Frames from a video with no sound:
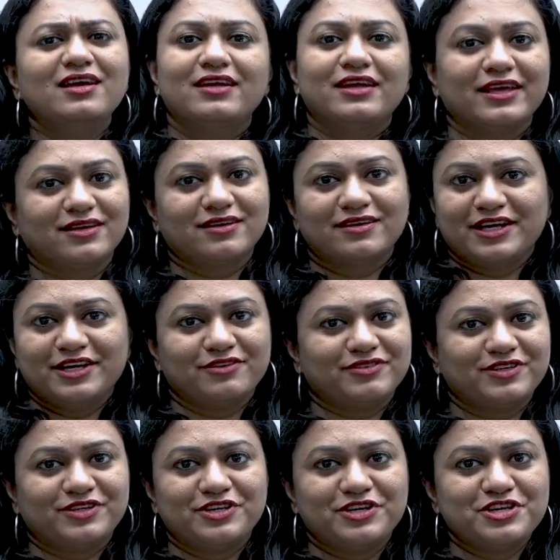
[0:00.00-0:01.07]
like a kind of
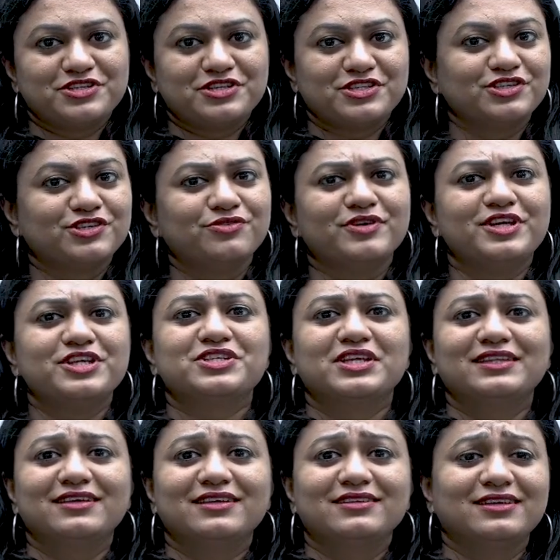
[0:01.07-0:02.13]
a traditional
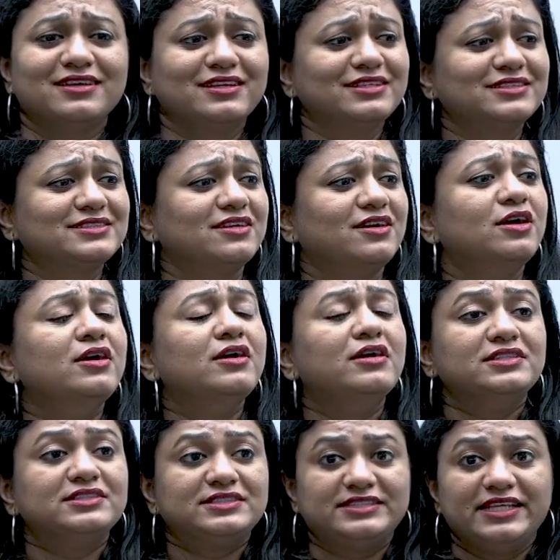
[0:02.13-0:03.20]
situation, then there is a
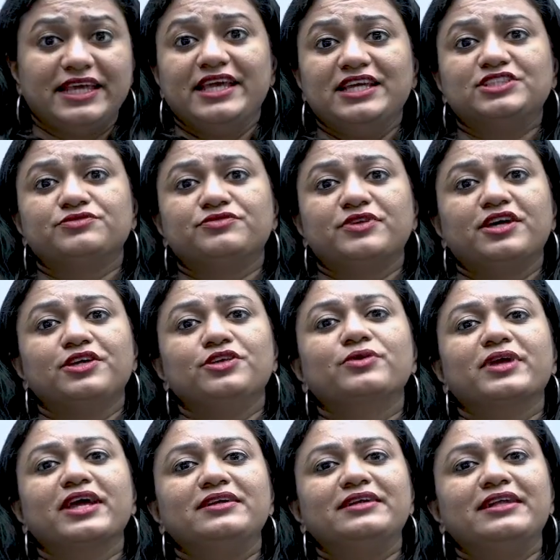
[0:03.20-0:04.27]
stage where you
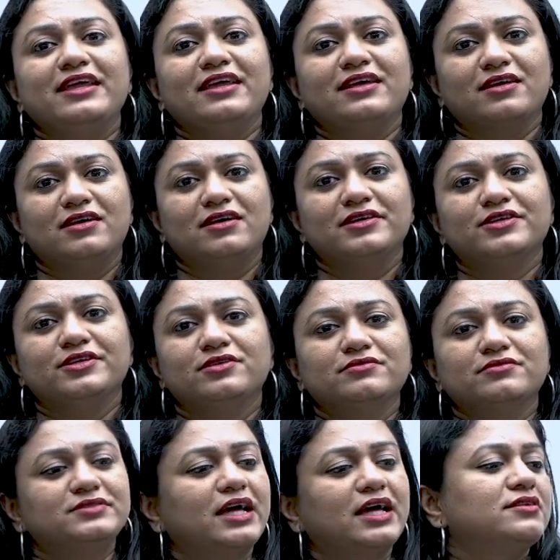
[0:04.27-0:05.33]
can take
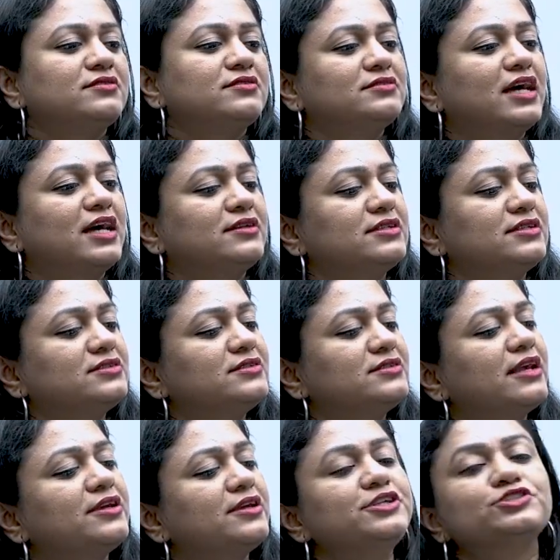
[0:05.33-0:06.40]

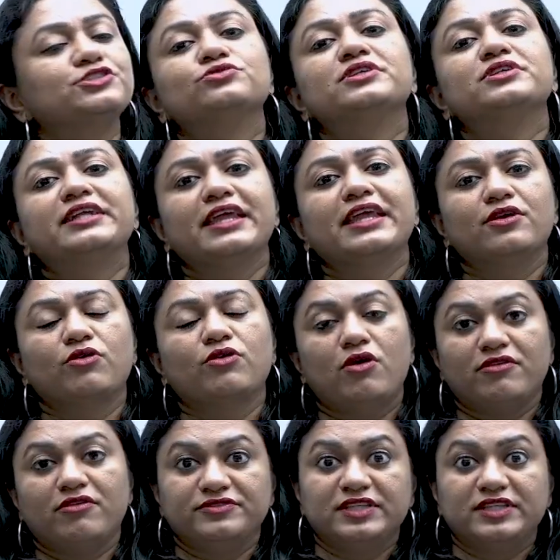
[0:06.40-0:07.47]
that leads to the
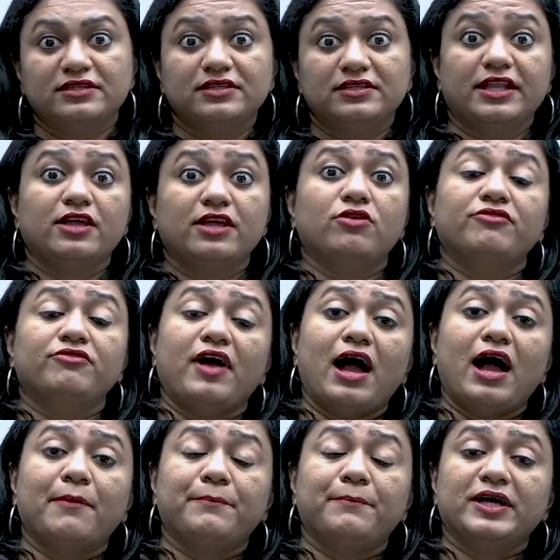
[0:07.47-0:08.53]
takeoff, then the takeoff
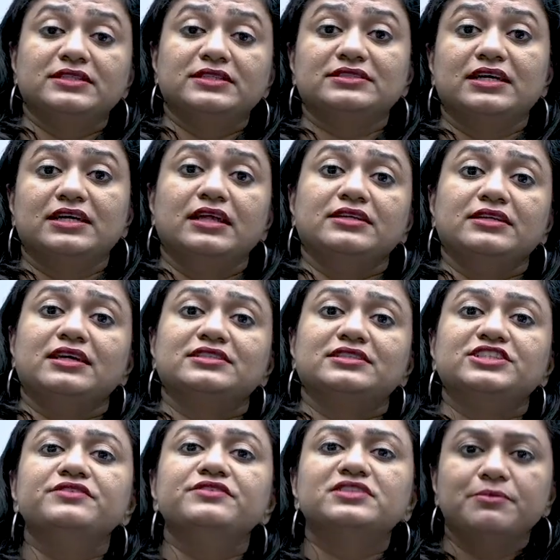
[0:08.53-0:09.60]
happens, then it
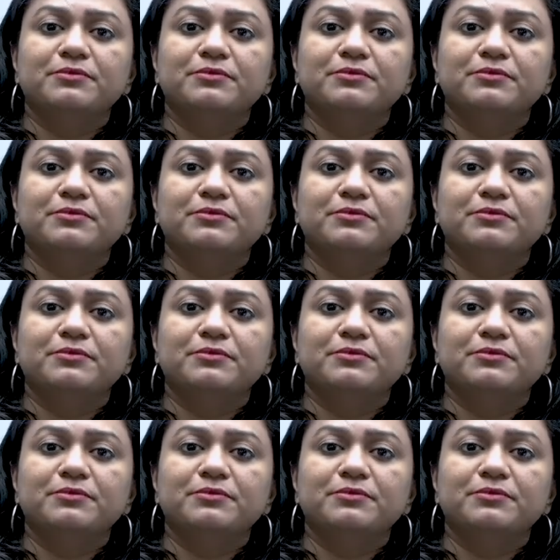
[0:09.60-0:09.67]
achieves the